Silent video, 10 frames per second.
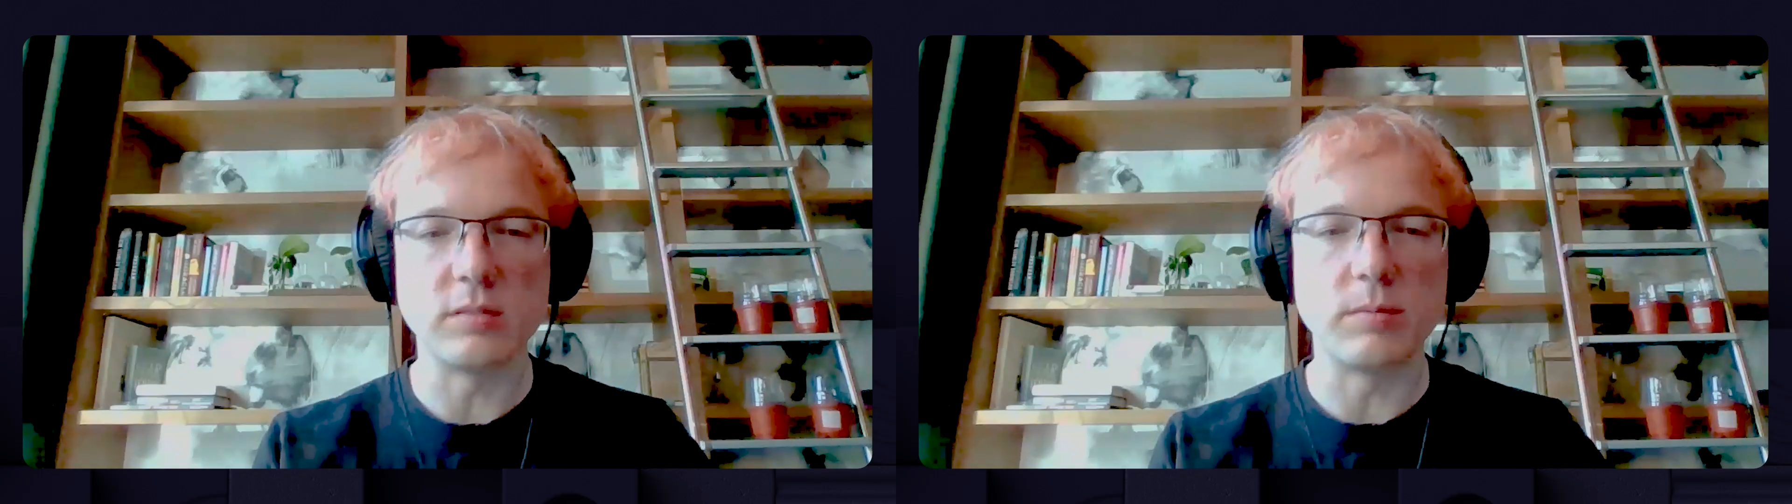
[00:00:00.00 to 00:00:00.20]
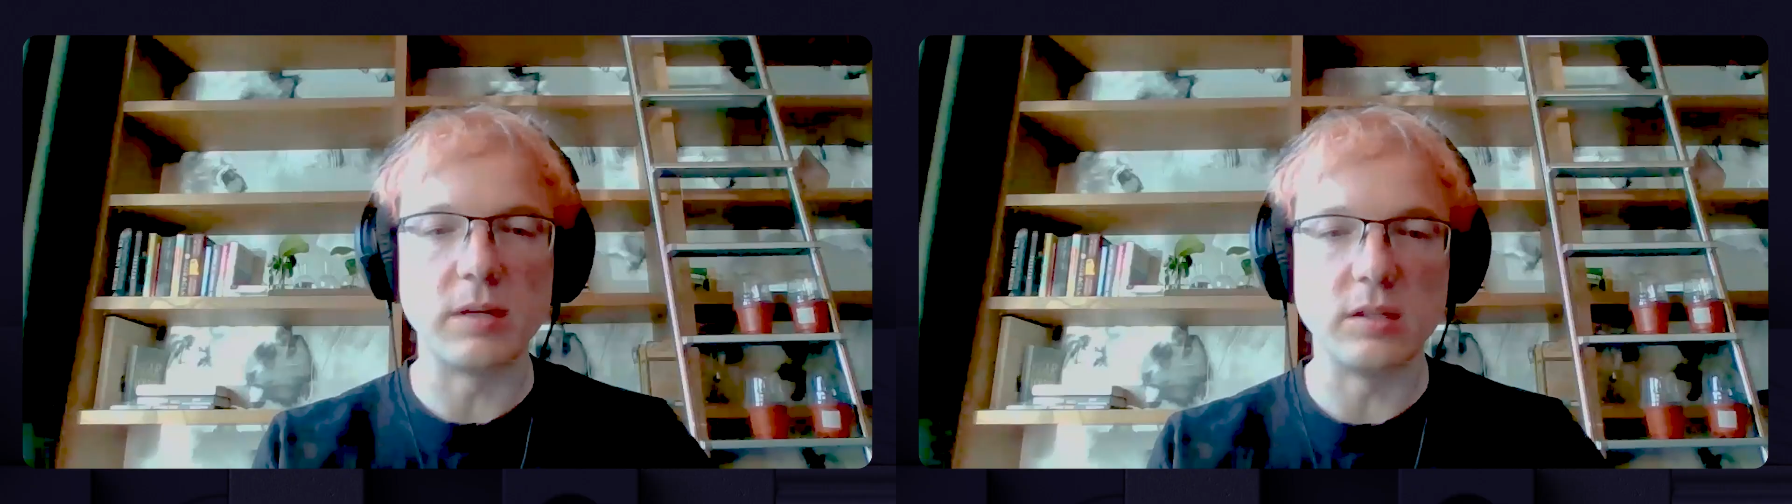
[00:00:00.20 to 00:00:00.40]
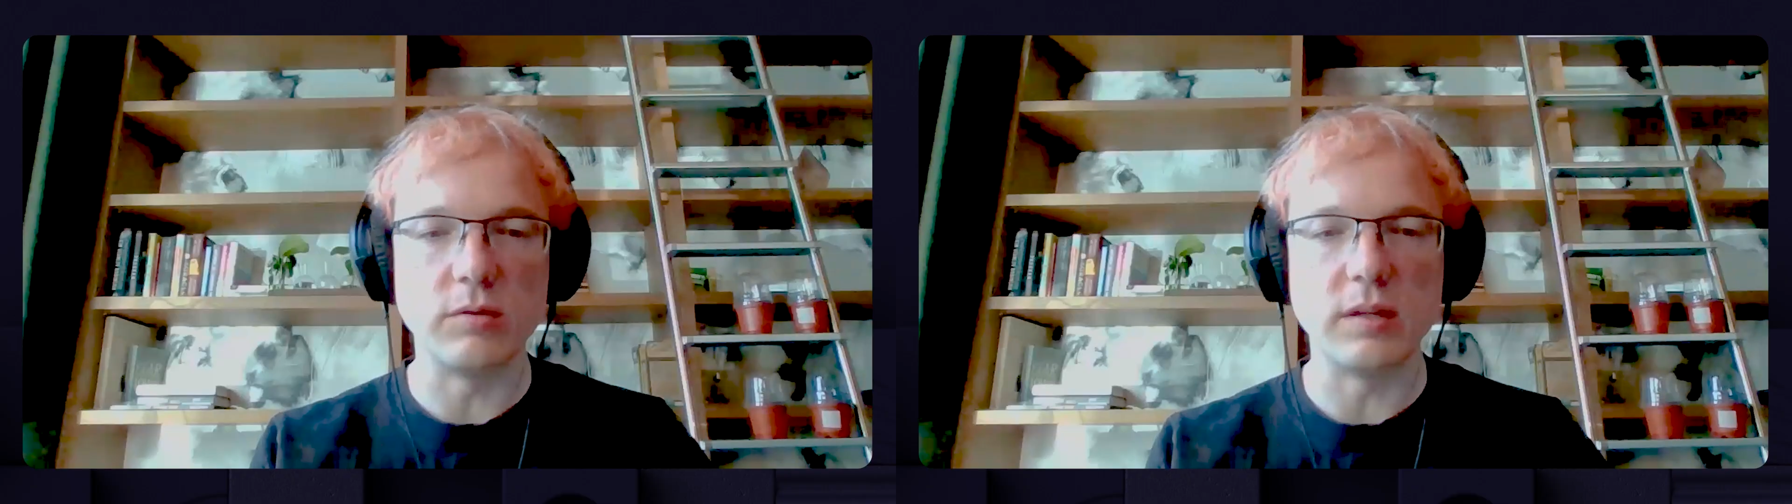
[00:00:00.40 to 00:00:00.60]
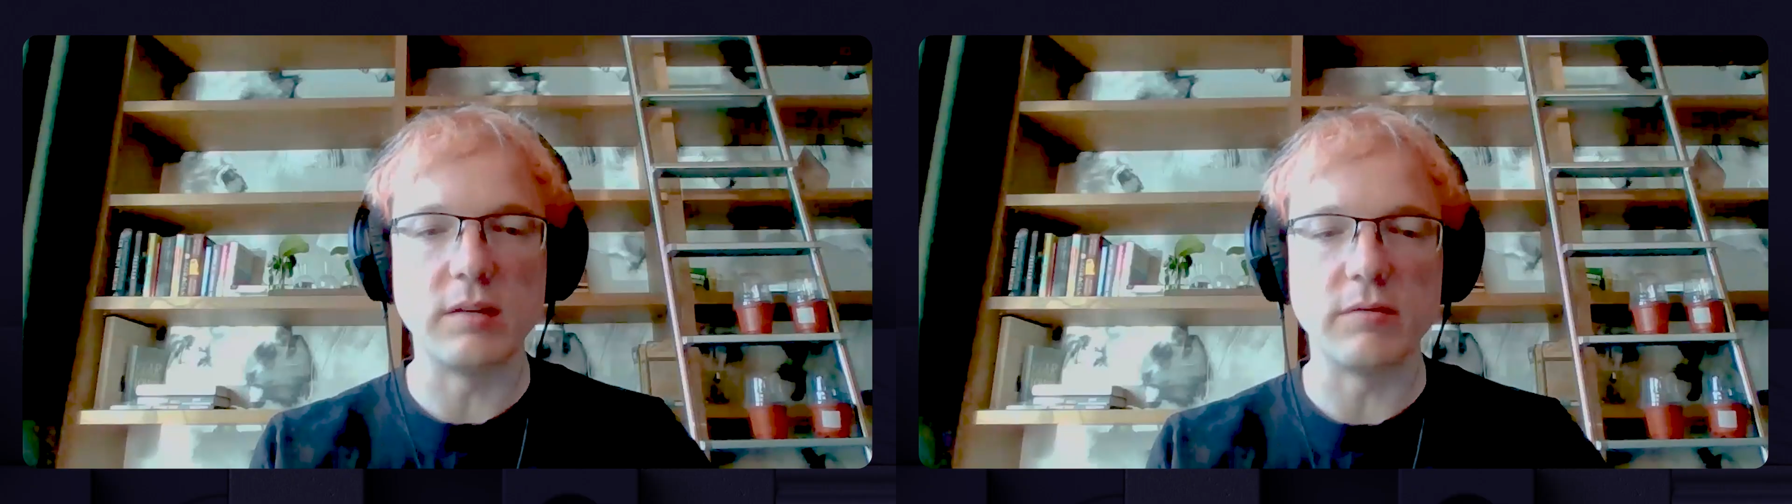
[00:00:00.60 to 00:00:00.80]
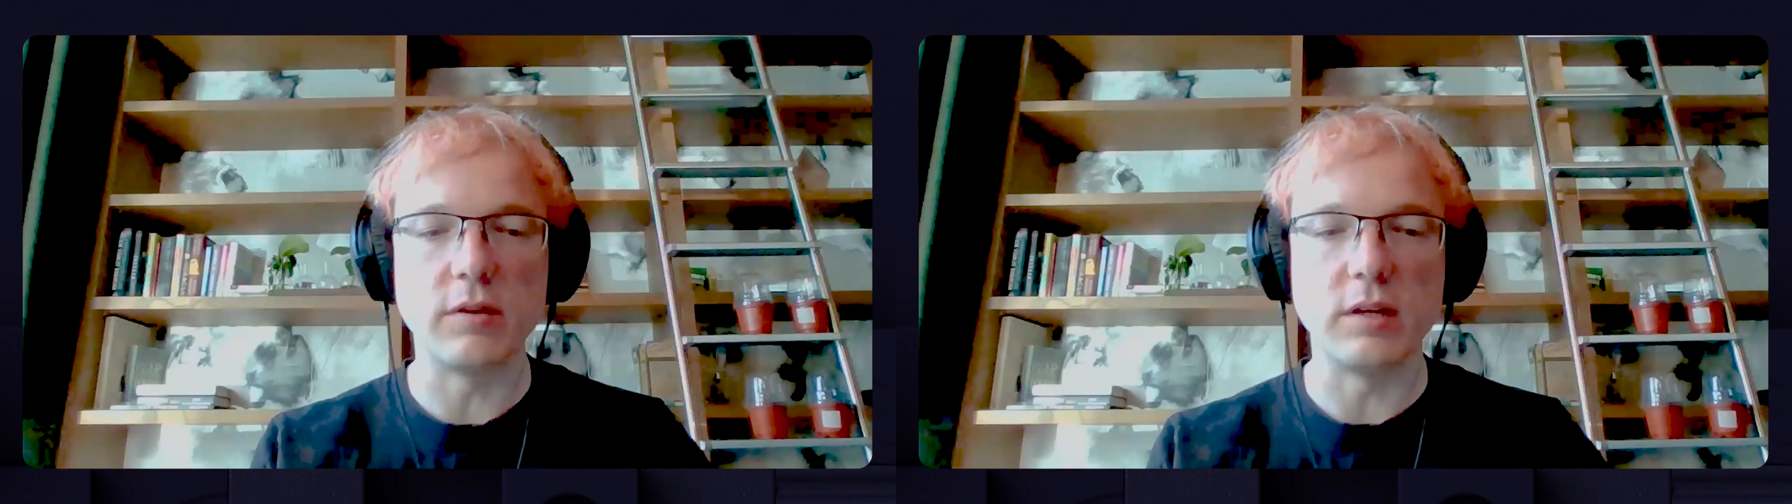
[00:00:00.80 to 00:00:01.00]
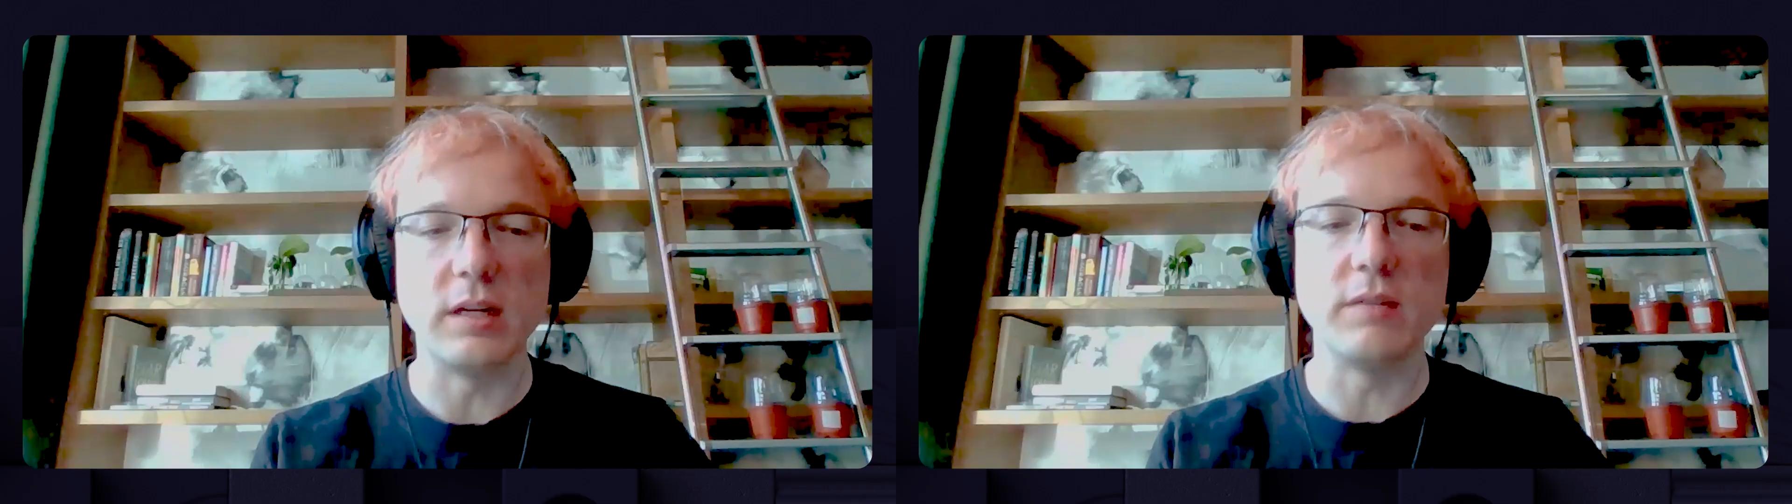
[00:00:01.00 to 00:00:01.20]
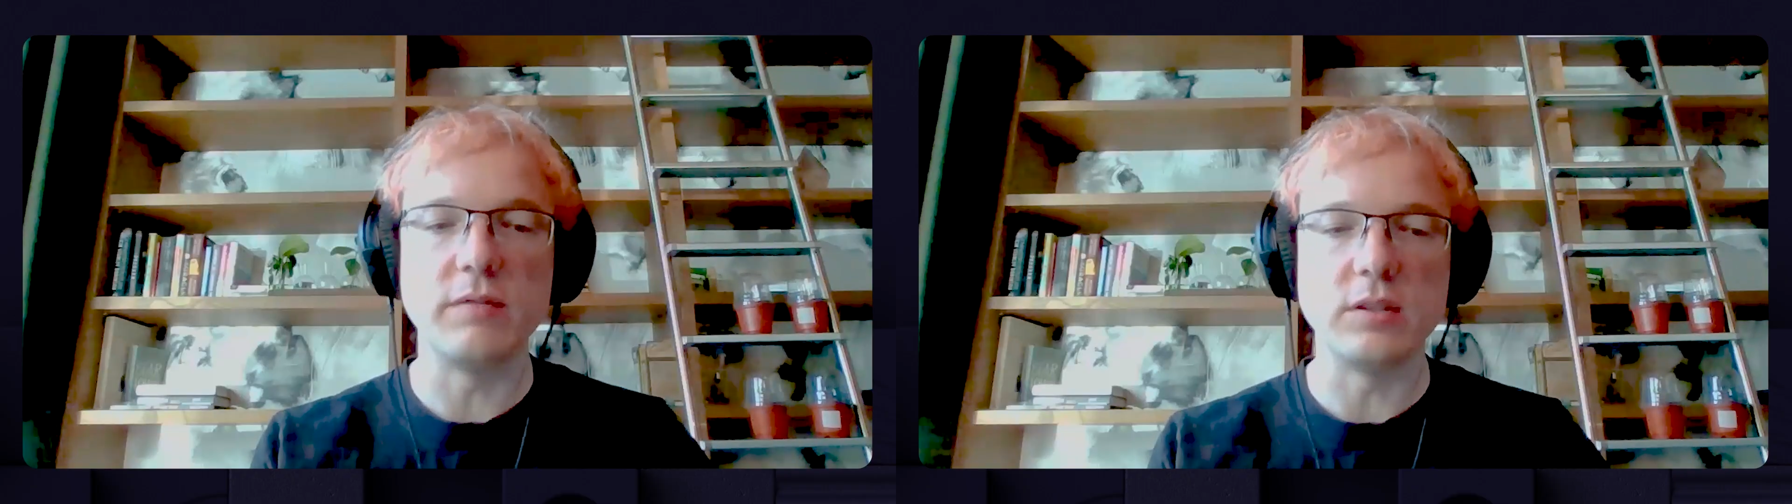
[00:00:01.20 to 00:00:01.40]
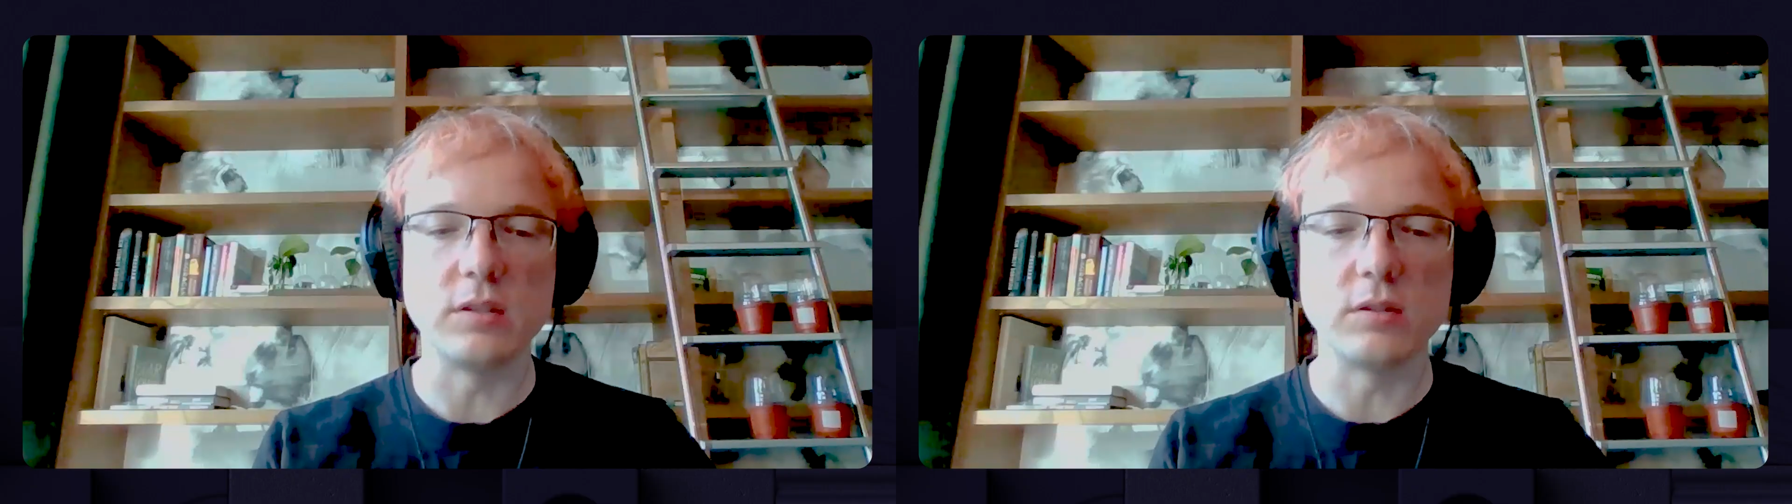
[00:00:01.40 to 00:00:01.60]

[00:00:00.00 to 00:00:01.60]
spread too thin for inefficient